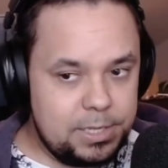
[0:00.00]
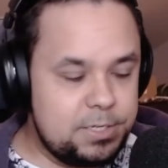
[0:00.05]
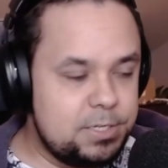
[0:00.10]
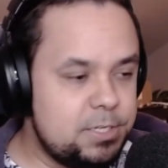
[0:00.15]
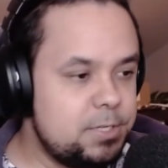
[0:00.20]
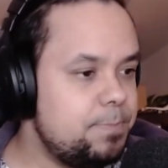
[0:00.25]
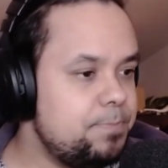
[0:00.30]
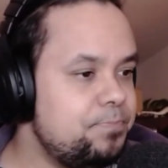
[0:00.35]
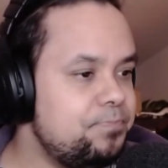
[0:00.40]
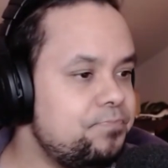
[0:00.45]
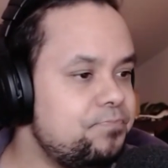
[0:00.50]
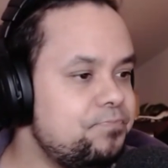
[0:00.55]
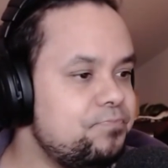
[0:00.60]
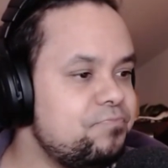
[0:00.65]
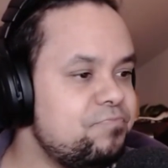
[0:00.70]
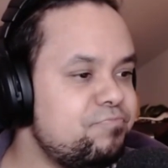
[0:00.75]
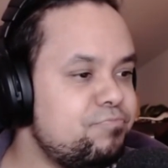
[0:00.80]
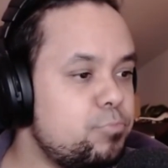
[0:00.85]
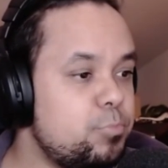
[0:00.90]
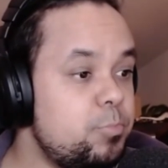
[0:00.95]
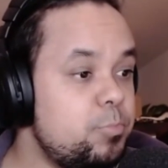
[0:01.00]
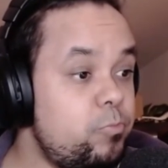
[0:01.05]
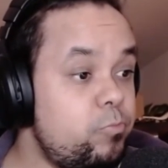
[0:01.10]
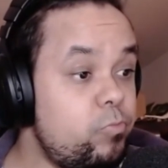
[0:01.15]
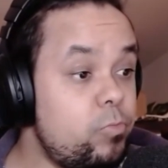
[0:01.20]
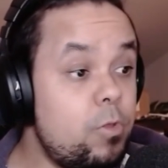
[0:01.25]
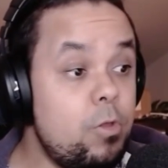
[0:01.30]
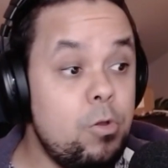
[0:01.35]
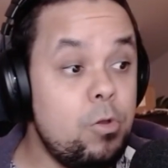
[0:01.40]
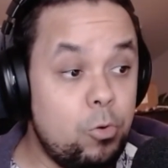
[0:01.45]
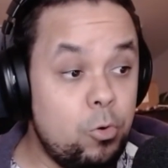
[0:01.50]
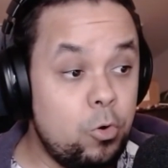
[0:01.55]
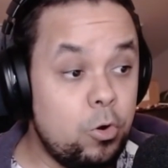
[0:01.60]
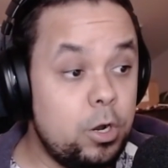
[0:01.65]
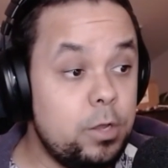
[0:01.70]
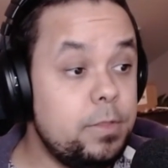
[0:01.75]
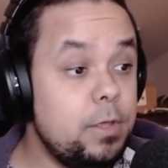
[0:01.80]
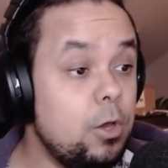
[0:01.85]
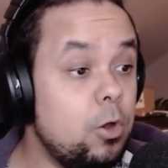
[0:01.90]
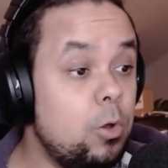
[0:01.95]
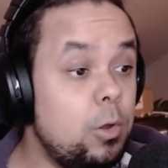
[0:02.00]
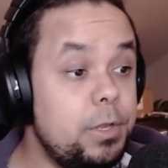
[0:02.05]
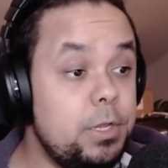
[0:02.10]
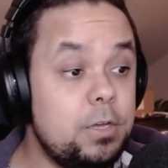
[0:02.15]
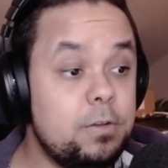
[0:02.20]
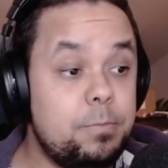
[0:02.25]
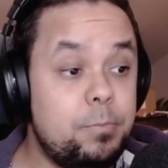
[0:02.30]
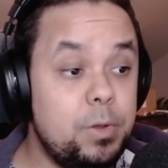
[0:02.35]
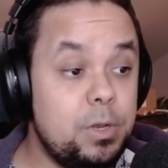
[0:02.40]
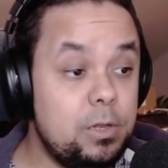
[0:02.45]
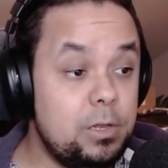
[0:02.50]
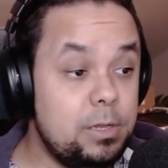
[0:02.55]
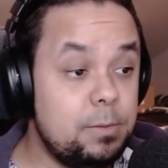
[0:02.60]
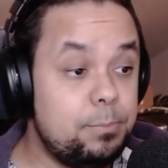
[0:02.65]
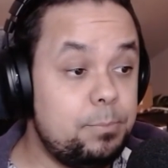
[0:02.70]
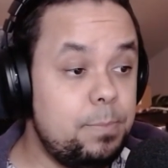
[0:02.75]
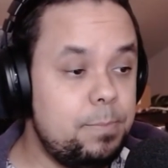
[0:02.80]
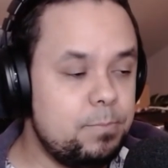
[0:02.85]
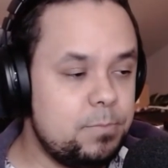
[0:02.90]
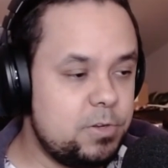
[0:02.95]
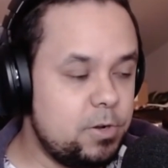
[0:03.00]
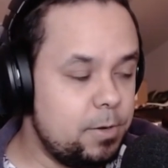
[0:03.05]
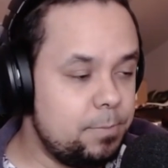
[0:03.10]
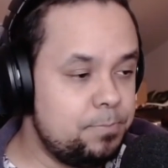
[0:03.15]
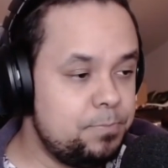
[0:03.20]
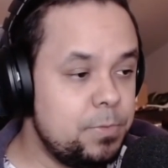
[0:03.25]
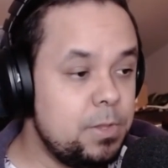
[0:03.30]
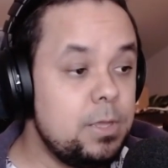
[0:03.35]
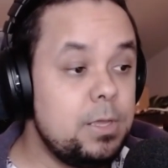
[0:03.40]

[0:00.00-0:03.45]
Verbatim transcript: ways, or the holding of poli- sorry,